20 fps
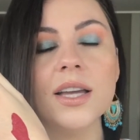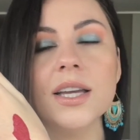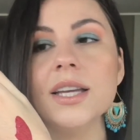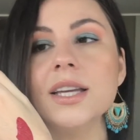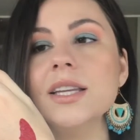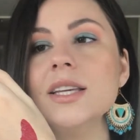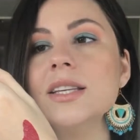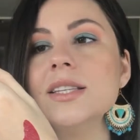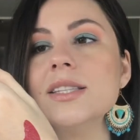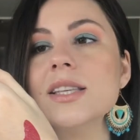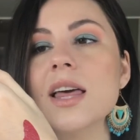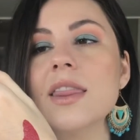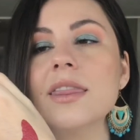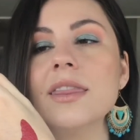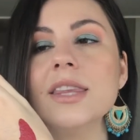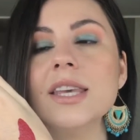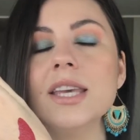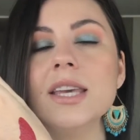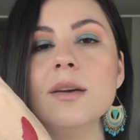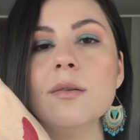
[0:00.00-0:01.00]
It is
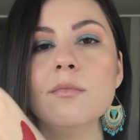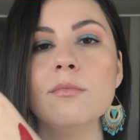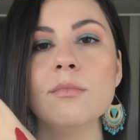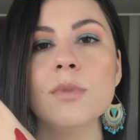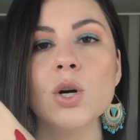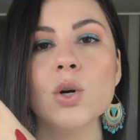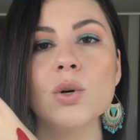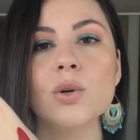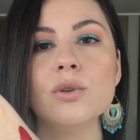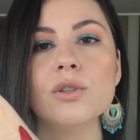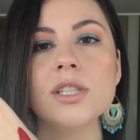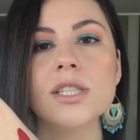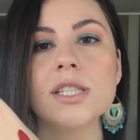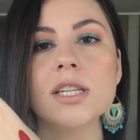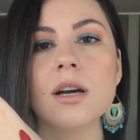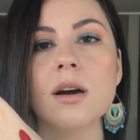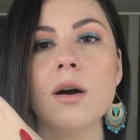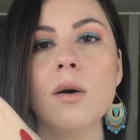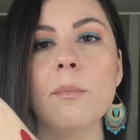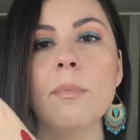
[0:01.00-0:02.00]
the
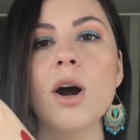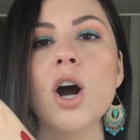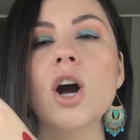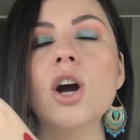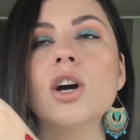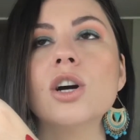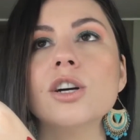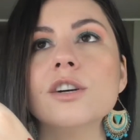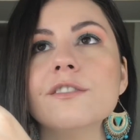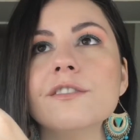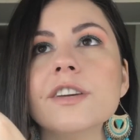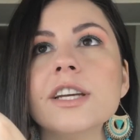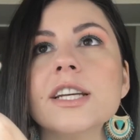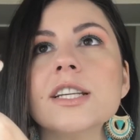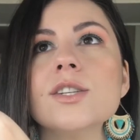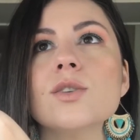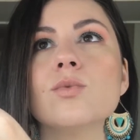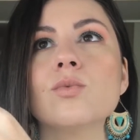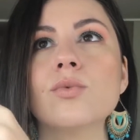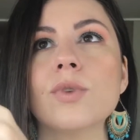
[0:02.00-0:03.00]
most
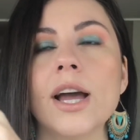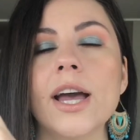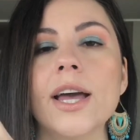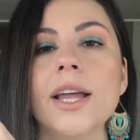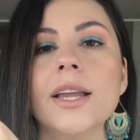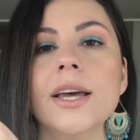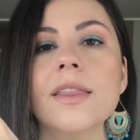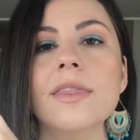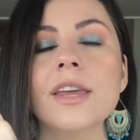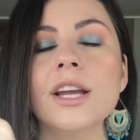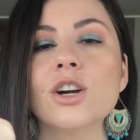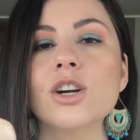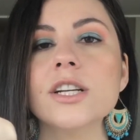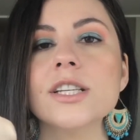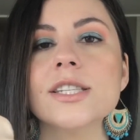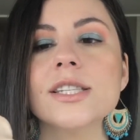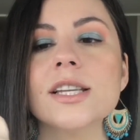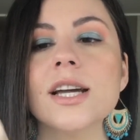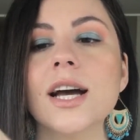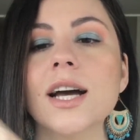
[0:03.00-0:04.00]
perfect red. There
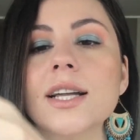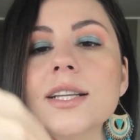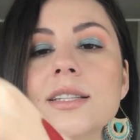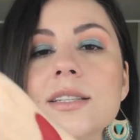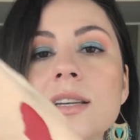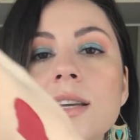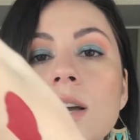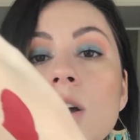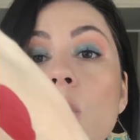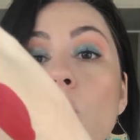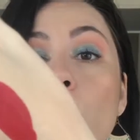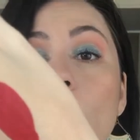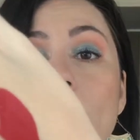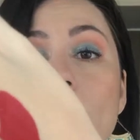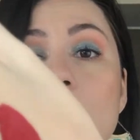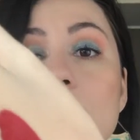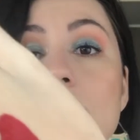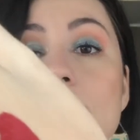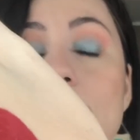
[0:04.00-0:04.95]
is not, when they